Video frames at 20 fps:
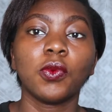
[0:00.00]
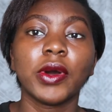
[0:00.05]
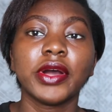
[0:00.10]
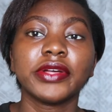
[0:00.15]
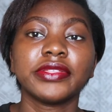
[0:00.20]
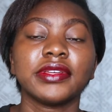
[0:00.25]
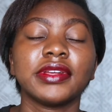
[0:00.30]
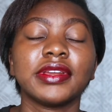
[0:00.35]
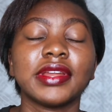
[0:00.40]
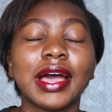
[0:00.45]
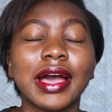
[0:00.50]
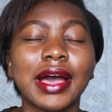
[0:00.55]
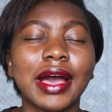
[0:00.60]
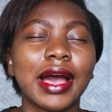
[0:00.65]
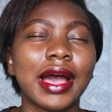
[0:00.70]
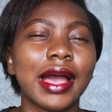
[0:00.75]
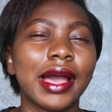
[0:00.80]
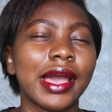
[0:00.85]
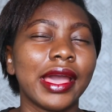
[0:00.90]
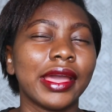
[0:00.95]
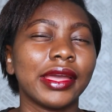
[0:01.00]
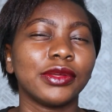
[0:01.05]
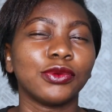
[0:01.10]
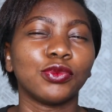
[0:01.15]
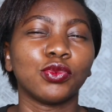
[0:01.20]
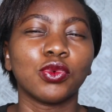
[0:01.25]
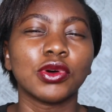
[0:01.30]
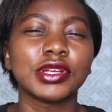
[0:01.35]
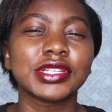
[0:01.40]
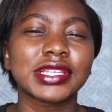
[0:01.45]
one thing that I
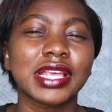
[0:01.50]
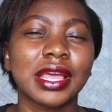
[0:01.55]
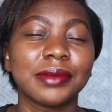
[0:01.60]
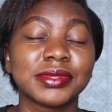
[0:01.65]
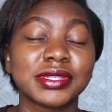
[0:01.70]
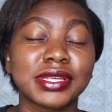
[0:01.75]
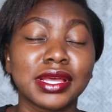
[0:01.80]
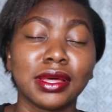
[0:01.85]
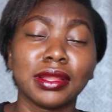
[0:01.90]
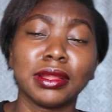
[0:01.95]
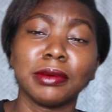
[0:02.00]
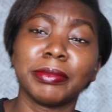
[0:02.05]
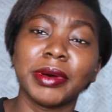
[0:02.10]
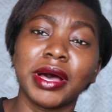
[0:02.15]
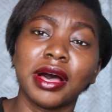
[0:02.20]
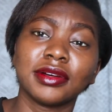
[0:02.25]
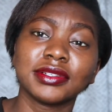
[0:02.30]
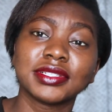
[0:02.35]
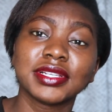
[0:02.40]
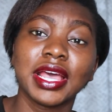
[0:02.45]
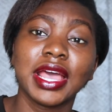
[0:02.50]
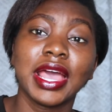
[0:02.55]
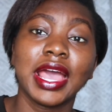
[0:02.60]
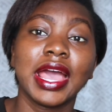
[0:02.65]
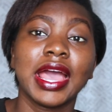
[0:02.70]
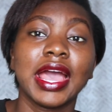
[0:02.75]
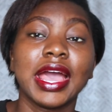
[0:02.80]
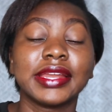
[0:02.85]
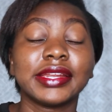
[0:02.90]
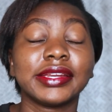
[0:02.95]
was skeptical about
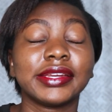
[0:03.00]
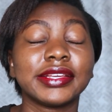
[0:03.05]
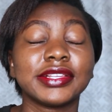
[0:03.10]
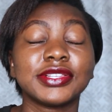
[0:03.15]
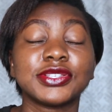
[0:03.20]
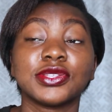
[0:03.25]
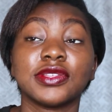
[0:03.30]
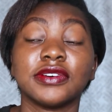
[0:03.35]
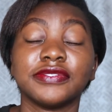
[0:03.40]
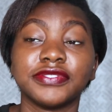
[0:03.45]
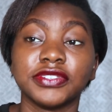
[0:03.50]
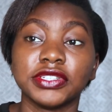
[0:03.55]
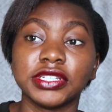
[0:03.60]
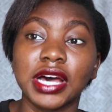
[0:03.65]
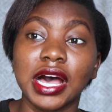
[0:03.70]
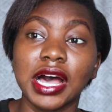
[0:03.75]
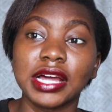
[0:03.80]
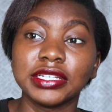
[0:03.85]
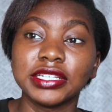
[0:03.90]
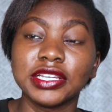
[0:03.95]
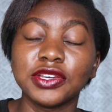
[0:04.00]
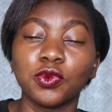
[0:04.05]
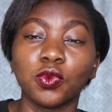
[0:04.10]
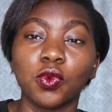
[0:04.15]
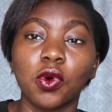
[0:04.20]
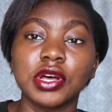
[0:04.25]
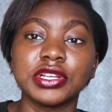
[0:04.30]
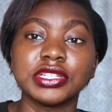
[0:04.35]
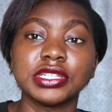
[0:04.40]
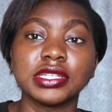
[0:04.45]
heading into the finale
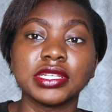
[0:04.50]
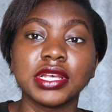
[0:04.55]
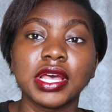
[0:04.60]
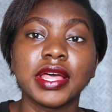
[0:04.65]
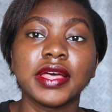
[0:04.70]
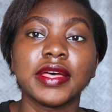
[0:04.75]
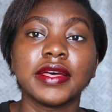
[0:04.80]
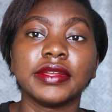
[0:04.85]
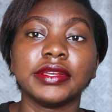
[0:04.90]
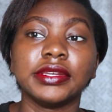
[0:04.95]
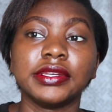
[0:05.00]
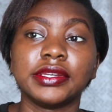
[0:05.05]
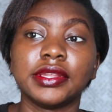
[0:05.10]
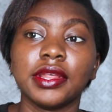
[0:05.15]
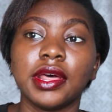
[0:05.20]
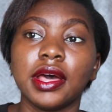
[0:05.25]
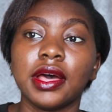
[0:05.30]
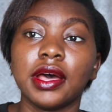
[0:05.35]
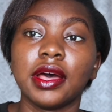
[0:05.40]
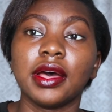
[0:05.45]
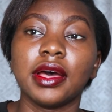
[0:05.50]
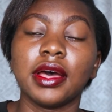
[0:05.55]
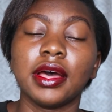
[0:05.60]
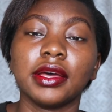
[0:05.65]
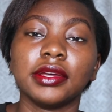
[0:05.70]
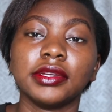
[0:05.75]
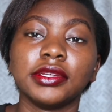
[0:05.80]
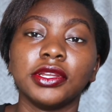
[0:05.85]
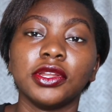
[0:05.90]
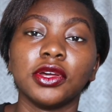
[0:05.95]
was
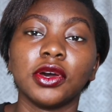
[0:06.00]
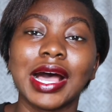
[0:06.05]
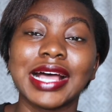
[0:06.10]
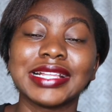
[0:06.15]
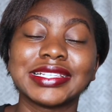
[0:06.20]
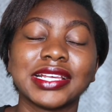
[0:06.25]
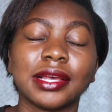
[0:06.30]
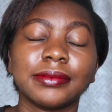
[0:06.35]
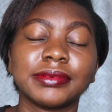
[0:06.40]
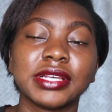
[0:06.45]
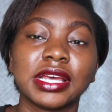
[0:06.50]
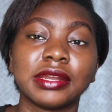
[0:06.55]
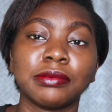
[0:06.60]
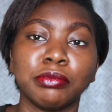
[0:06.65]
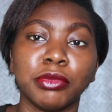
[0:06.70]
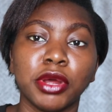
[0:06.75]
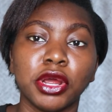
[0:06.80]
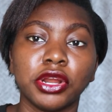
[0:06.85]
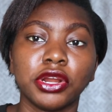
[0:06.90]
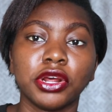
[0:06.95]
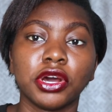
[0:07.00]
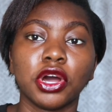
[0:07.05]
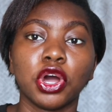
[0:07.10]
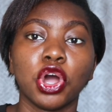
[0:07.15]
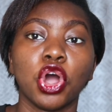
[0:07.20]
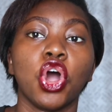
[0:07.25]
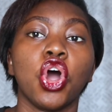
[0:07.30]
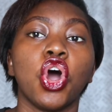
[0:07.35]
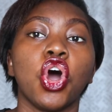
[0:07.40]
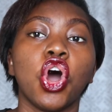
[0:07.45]
the, you know, attempted murder
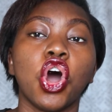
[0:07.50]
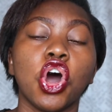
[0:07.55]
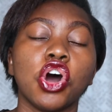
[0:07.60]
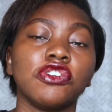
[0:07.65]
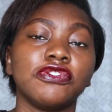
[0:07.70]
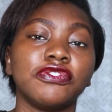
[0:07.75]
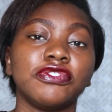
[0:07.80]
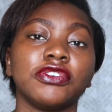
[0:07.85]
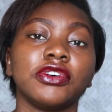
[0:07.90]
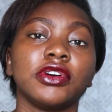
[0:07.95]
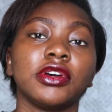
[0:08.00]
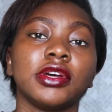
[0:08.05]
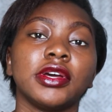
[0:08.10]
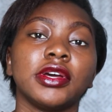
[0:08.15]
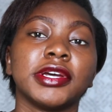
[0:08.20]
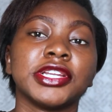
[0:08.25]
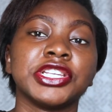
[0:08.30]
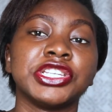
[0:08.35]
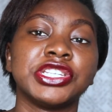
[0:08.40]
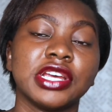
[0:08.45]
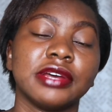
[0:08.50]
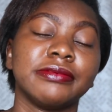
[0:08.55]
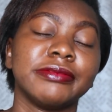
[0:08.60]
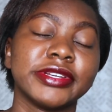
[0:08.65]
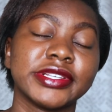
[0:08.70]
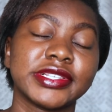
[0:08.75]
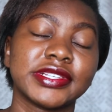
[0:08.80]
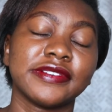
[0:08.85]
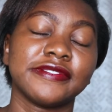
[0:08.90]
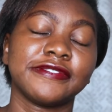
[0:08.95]
of
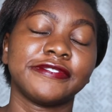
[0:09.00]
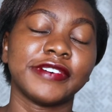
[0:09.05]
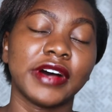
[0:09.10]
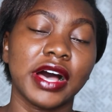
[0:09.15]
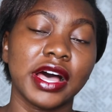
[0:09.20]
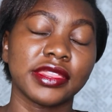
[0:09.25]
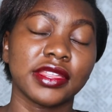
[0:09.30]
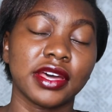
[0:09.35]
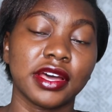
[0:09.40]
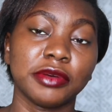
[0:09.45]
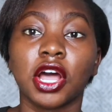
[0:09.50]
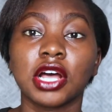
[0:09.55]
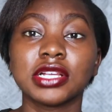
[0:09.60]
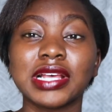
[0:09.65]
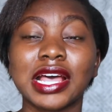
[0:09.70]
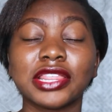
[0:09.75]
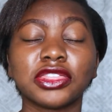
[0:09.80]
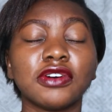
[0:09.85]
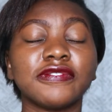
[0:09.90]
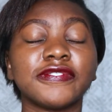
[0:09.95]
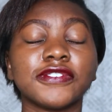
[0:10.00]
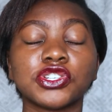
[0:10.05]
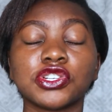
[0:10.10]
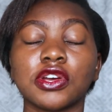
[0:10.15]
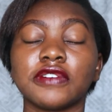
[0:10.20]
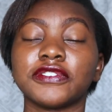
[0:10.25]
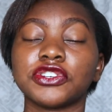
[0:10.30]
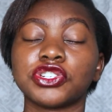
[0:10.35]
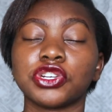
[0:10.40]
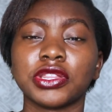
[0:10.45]
Gemma's father. Because I thought for
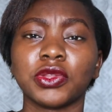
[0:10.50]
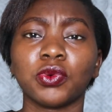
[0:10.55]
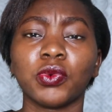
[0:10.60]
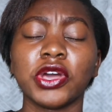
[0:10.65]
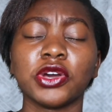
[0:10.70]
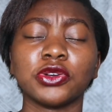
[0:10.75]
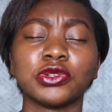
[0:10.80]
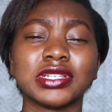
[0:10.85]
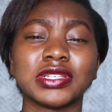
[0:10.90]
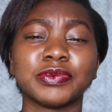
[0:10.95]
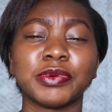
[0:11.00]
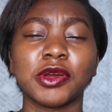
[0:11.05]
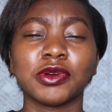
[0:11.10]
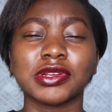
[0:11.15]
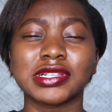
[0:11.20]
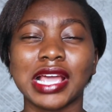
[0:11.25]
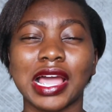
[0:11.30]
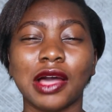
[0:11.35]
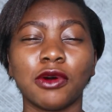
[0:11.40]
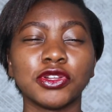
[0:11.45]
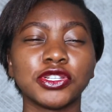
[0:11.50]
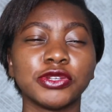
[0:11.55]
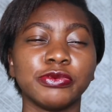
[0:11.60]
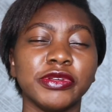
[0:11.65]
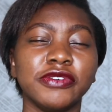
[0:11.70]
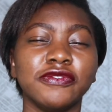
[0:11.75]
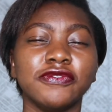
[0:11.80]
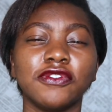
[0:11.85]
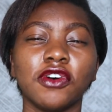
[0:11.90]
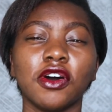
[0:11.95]
sure, the way Otis Perry was like, I want to
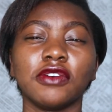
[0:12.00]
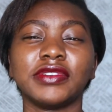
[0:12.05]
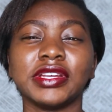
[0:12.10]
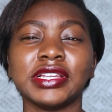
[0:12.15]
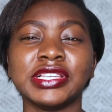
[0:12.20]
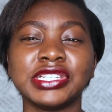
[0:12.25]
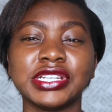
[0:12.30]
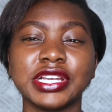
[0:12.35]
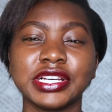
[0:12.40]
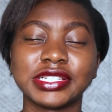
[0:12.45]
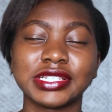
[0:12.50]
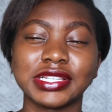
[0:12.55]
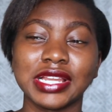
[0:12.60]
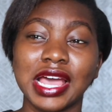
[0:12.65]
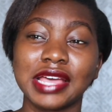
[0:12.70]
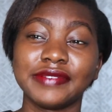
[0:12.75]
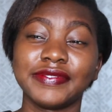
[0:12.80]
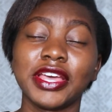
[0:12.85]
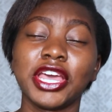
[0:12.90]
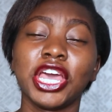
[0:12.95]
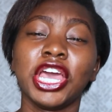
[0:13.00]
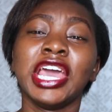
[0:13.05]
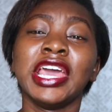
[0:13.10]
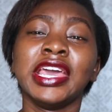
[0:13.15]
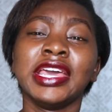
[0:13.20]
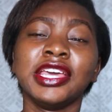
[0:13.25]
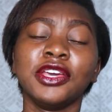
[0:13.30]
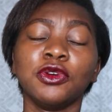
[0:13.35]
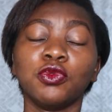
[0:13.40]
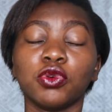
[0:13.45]
be involved in Jake's life,
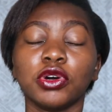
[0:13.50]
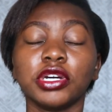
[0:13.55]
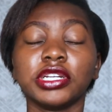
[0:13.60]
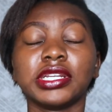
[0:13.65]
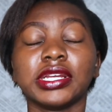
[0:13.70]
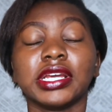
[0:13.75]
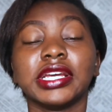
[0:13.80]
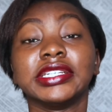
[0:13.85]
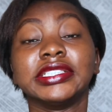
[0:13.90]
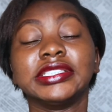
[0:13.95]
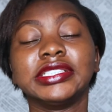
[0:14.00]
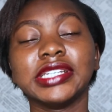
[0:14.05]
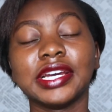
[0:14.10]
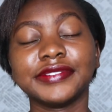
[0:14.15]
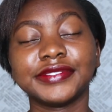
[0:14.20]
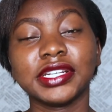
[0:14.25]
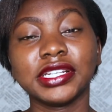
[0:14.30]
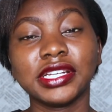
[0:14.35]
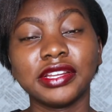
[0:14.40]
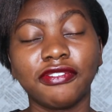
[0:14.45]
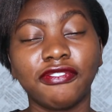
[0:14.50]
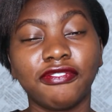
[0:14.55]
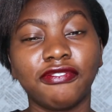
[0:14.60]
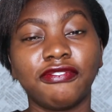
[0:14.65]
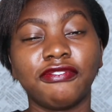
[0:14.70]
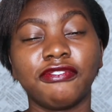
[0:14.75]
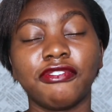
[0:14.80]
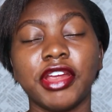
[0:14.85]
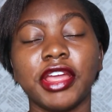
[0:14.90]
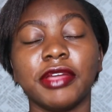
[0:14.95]
he would definitely
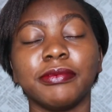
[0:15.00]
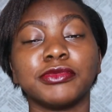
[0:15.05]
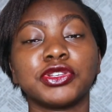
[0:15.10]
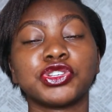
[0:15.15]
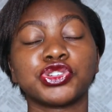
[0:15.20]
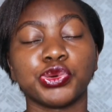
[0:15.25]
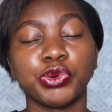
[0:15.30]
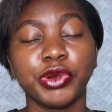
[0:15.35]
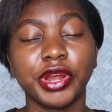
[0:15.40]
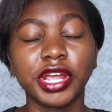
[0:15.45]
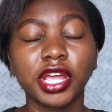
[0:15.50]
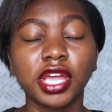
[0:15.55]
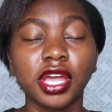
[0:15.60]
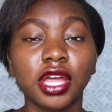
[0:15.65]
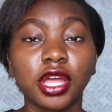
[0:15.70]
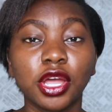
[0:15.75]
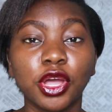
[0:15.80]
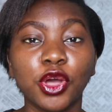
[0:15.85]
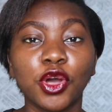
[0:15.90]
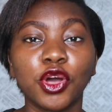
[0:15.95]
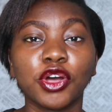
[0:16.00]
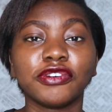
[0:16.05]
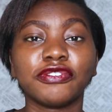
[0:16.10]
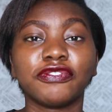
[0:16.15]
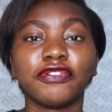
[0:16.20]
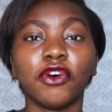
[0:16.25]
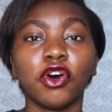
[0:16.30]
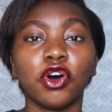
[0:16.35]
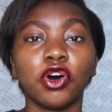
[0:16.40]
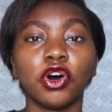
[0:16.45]
frame Trigg
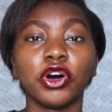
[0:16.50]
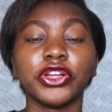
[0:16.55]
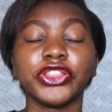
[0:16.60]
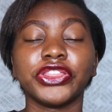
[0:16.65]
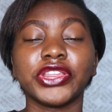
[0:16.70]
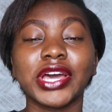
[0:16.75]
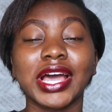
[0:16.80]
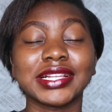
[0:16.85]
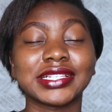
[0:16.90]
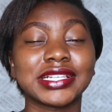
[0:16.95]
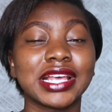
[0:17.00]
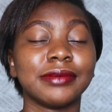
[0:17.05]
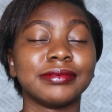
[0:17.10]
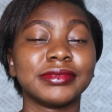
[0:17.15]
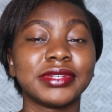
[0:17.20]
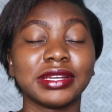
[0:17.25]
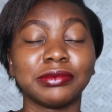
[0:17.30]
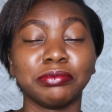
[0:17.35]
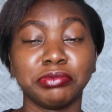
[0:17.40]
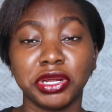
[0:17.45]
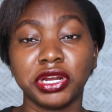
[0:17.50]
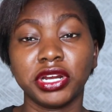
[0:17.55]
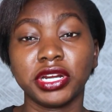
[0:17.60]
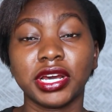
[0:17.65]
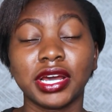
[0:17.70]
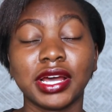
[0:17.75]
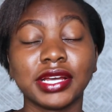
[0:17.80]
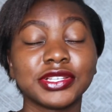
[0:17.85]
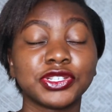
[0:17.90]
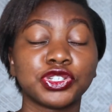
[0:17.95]
for the attempted
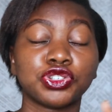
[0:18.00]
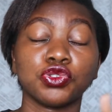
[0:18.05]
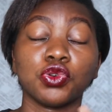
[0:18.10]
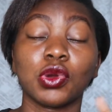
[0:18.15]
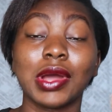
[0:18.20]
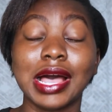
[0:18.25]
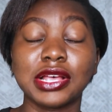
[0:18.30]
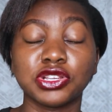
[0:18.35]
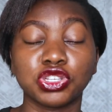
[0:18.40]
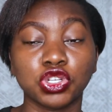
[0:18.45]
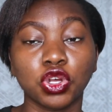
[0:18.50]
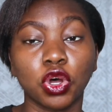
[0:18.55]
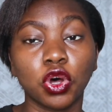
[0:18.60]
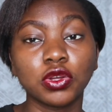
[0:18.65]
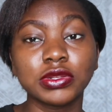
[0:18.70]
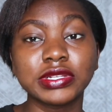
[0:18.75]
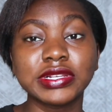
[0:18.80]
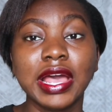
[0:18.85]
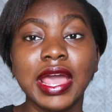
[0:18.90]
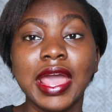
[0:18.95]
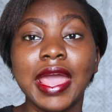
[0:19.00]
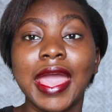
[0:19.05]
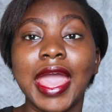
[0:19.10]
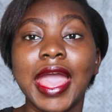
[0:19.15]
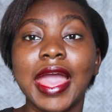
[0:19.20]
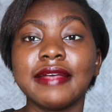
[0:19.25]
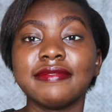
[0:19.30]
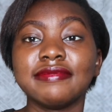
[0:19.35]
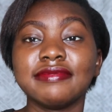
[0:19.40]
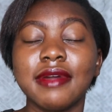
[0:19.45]
murder stroke assault
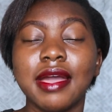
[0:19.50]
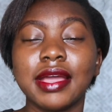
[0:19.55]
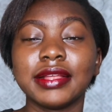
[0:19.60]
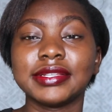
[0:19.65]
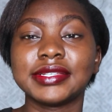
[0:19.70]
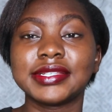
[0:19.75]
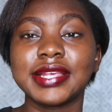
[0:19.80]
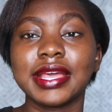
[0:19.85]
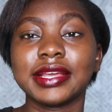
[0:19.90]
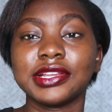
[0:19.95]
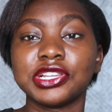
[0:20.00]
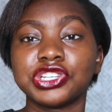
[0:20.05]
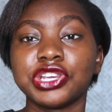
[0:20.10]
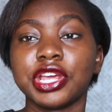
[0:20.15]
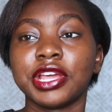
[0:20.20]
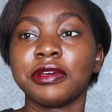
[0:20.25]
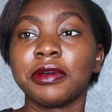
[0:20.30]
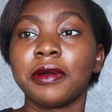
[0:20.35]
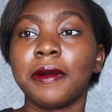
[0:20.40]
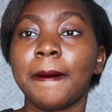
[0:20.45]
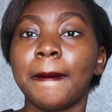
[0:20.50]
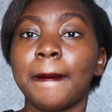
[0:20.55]
and then take Jake